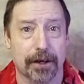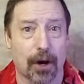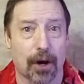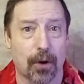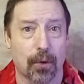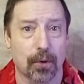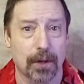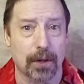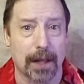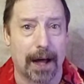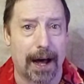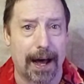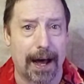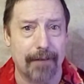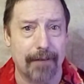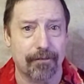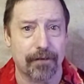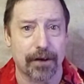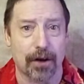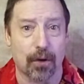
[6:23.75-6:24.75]
go
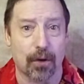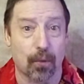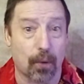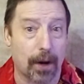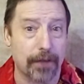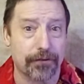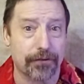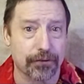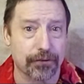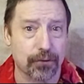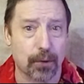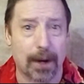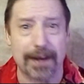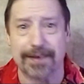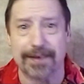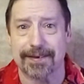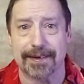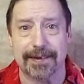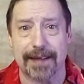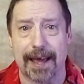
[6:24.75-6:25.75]
live, once or
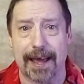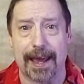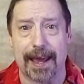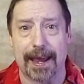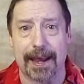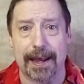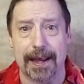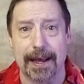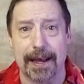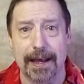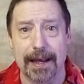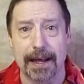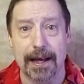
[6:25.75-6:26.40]
twice a day